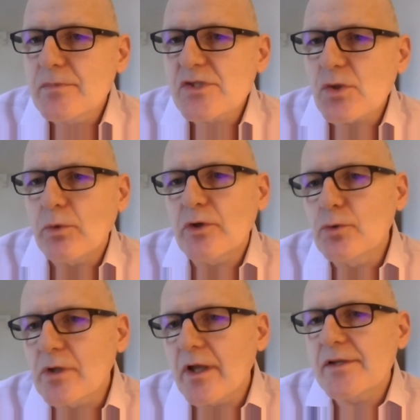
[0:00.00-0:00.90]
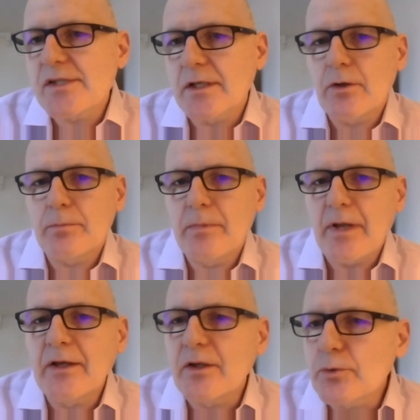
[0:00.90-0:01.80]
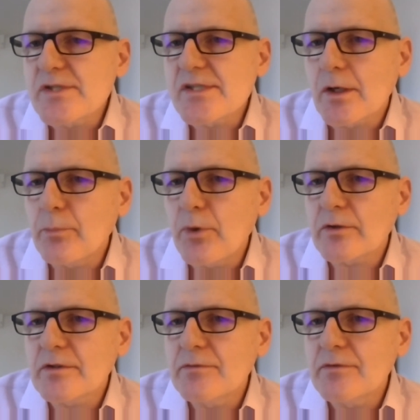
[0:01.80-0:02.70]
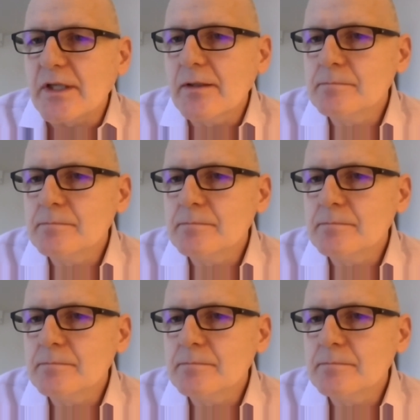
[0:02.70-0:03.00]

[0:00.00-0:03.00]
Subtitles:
So we're utilizing and increasing our productivity.